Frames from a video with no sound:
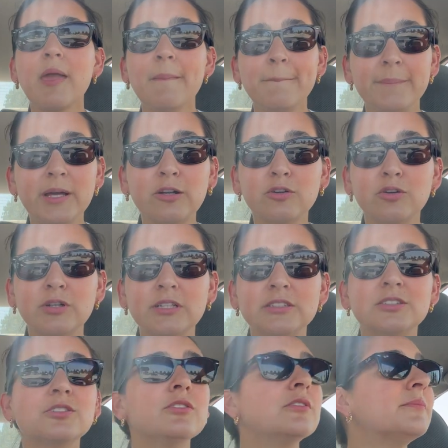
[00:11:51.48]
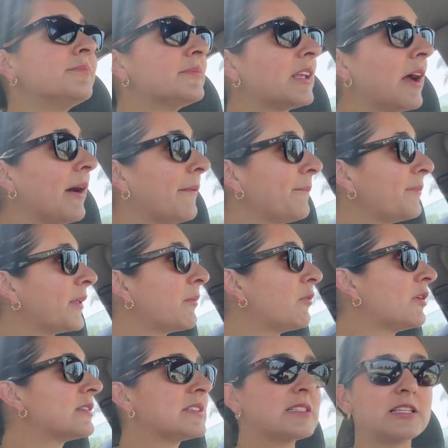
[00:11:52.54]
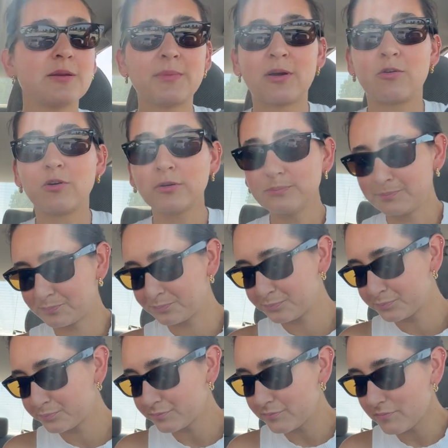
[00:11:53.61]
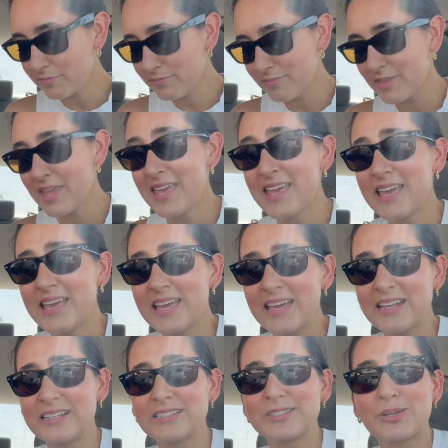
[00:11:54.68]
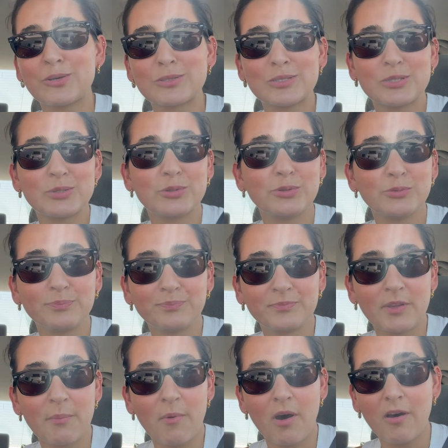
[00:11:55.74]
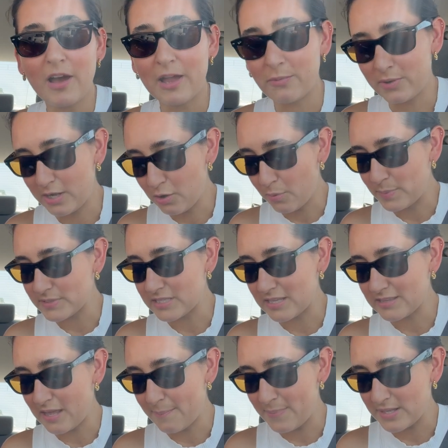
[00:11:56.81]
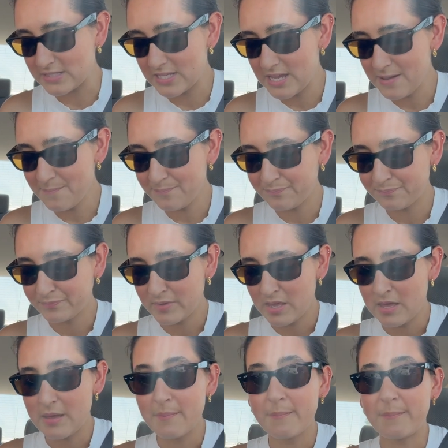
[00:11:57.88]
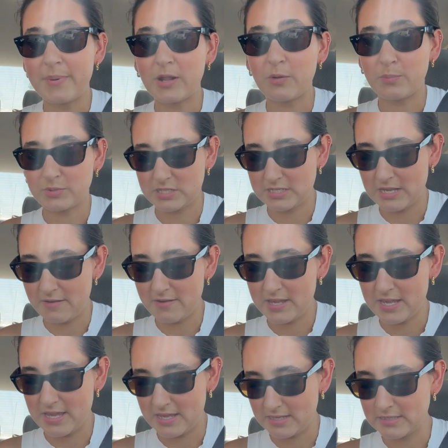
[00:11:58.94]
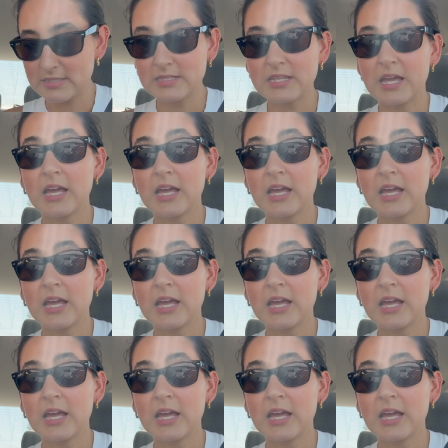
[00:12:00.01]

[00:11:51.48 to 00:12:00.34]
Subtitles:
Pero con esto, ya, me voy a sentir mejor. And let's go to the mall. I really hope it's not that busy. Pero pues ya saben que es